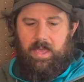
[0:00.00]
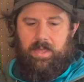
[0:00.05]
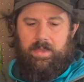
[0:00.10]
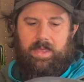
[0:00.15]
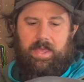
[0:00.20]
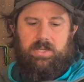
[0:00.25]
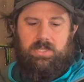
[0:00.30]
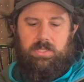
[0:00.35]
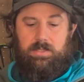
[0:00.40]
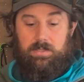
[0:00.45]
They
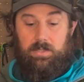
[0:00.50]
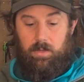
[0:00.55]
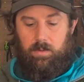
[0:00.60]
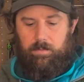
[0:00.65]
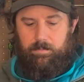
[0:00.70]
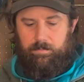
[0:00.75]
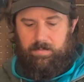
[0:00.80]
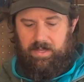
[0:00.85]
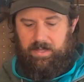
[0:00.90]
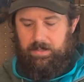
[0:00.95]
actually
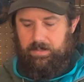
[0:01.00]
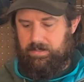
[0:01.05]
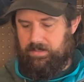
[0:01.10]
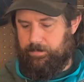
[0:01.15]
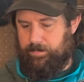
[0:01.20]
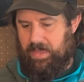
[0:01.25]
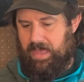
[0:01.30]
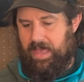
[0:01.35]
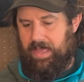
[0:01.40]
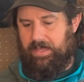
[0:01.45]
don't make this
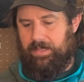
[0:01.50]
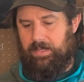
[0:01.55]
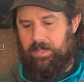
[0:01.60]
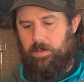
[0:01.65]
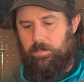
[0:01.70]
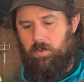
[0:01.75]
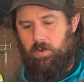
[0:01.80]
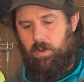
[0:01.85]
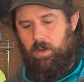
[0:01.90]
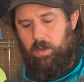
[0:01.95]
pack
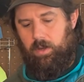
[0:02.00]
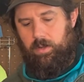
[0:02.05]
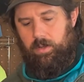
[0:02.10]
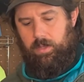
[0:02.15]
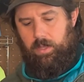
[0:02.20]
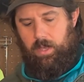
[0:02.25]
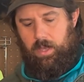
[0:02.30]
anymore,